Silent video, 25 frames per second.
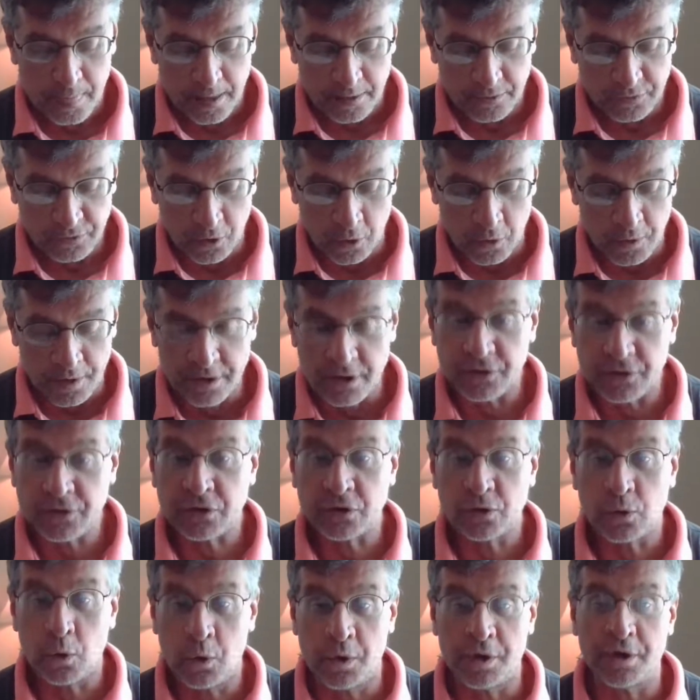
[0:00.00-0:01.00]
so in
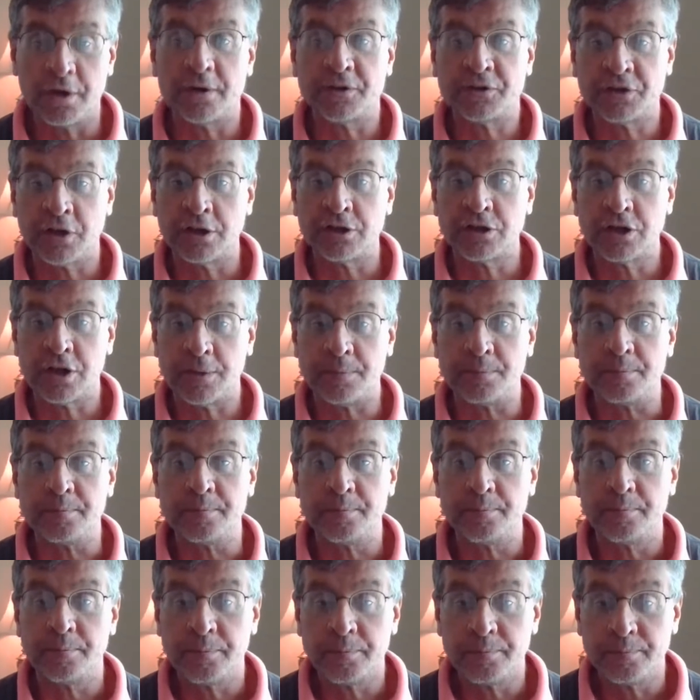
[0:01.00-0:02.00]
this order of sonship,
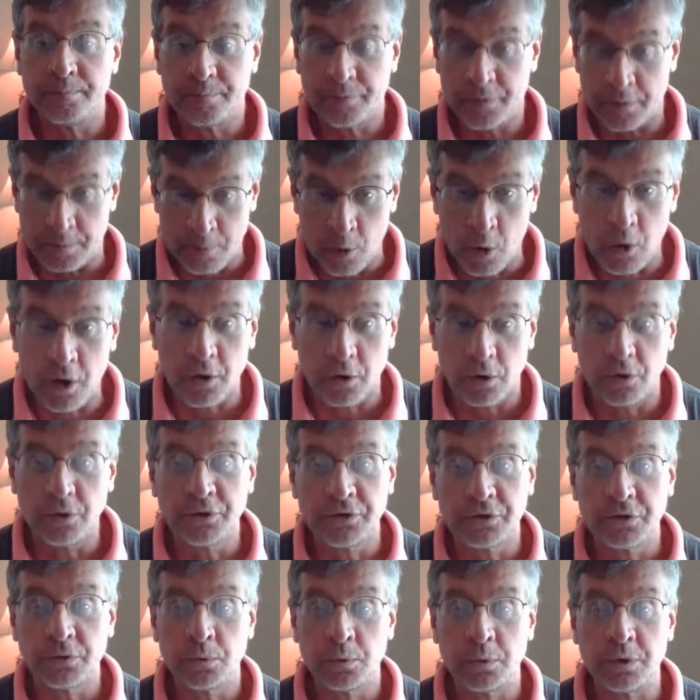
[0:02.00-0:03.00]
the
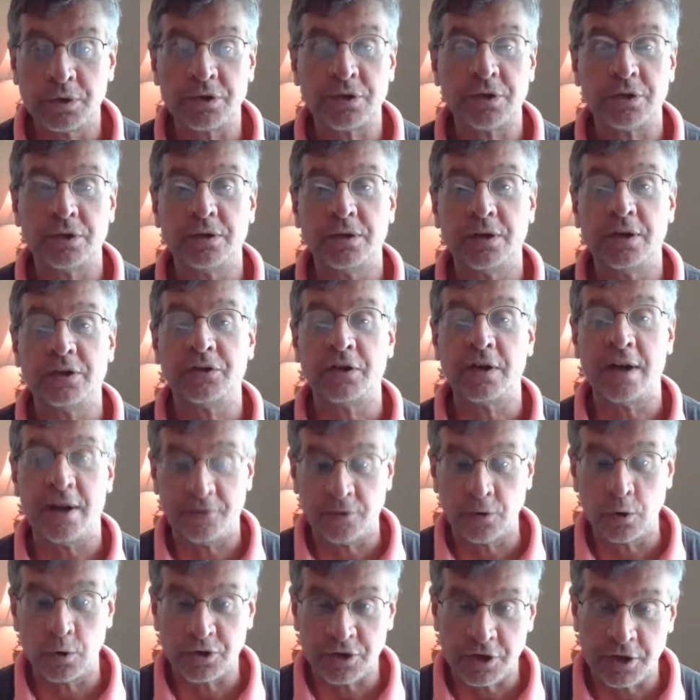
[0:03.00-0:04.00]
mortals, which is an
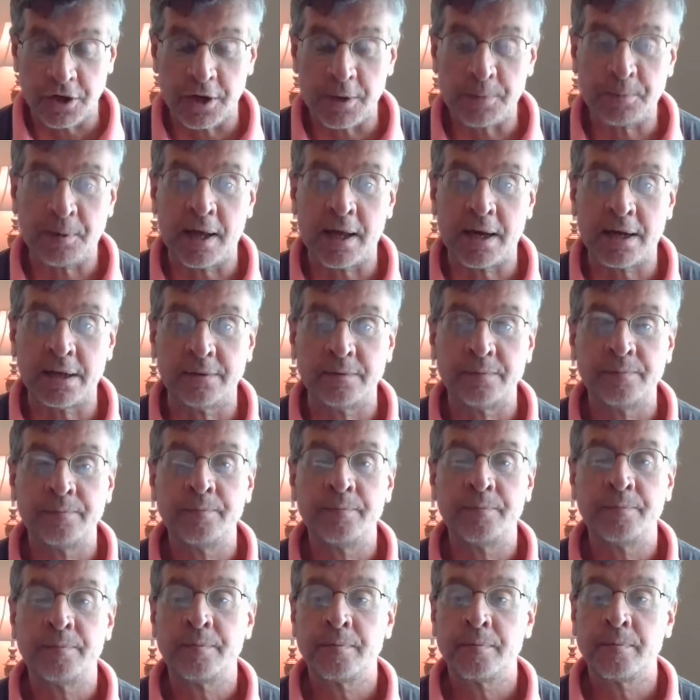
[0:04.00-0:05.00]
evolutionary planet,
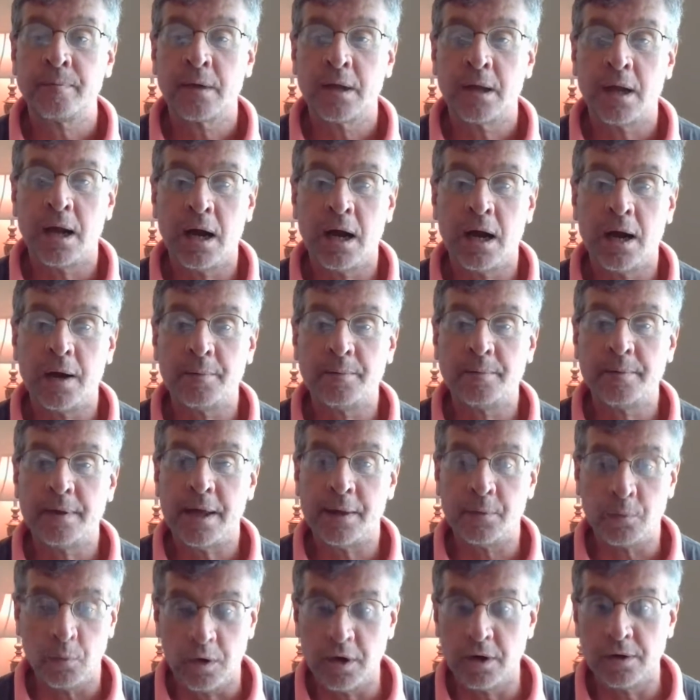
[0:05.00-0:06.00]

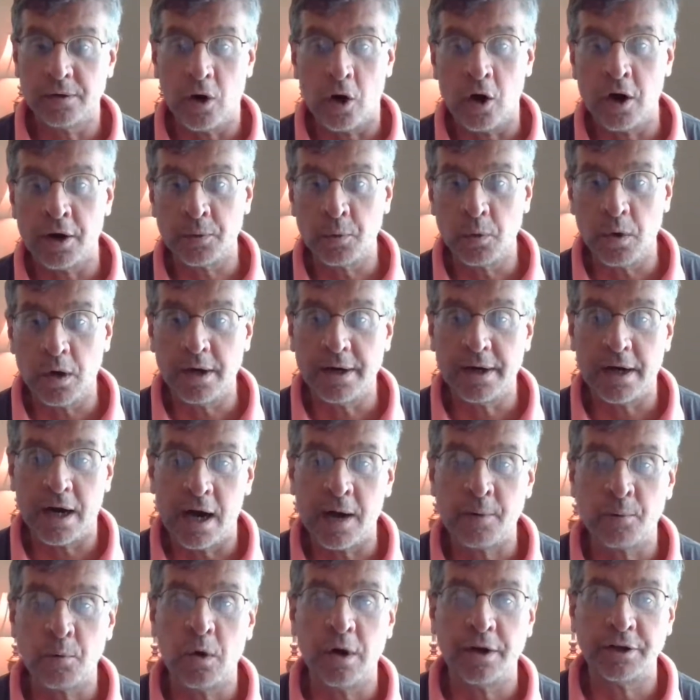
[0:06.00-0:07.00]
and we're on one, and
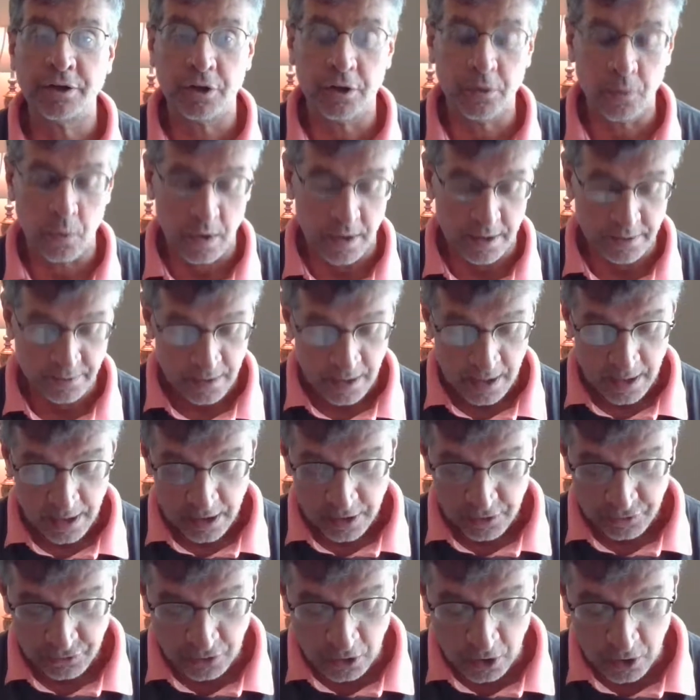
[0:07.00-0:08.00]
I'm one, you're one.
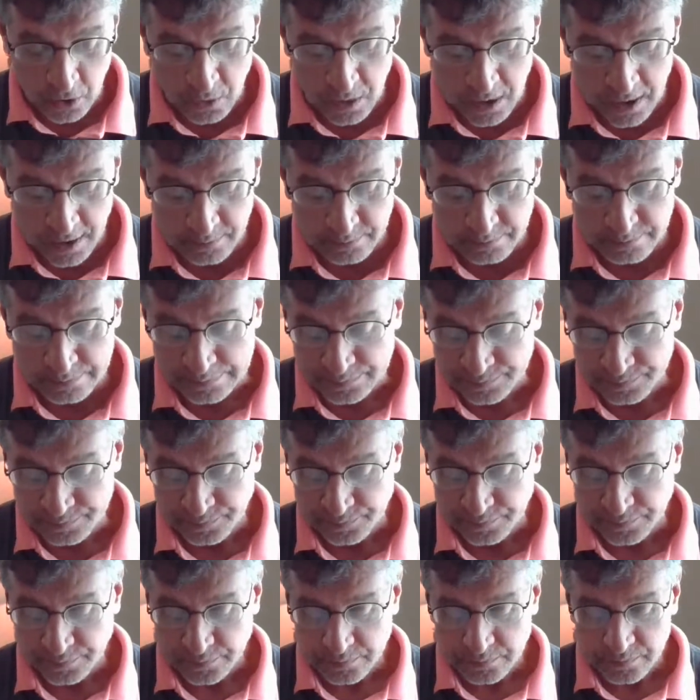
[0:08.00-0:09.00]
So
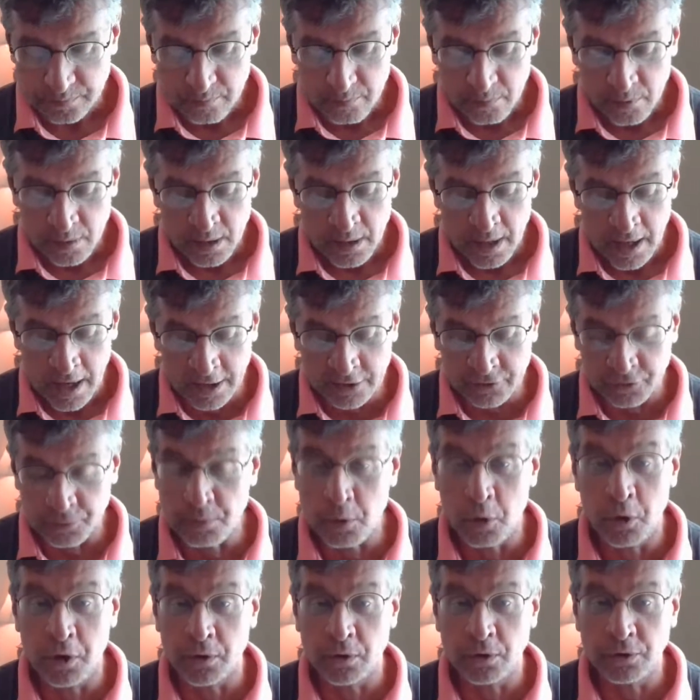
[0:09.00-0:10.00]

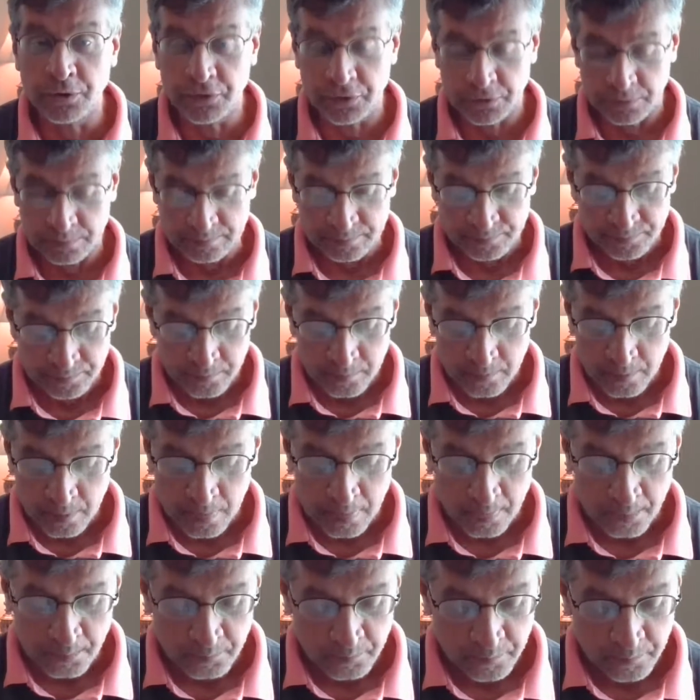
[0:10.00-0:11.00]
ex-mortals,
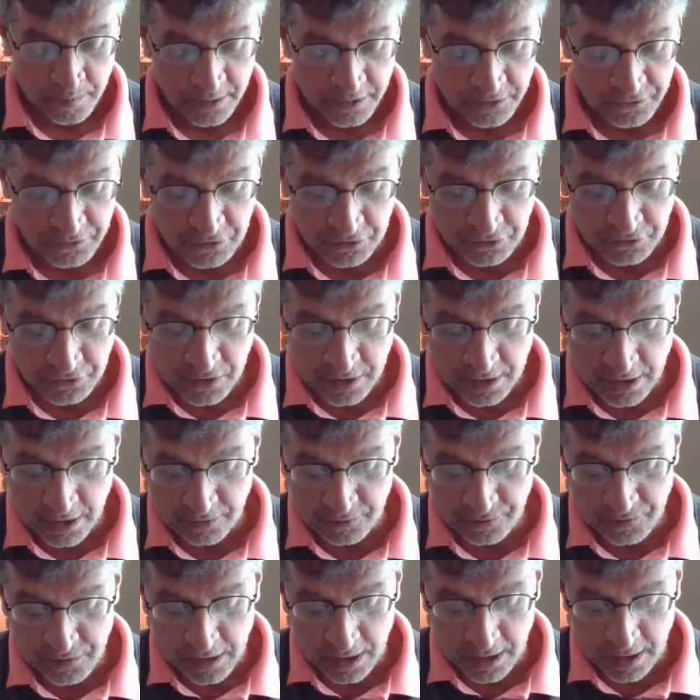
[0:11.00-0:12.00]
consisting
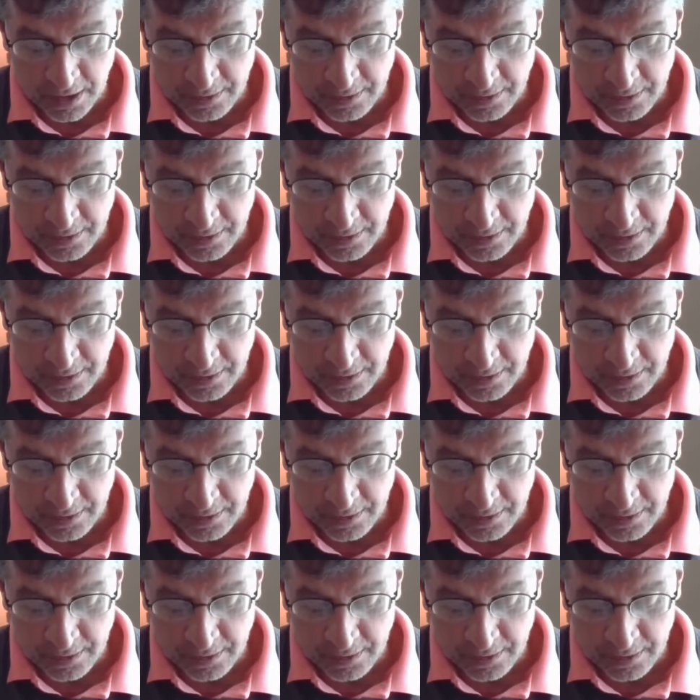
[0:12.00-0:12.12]
of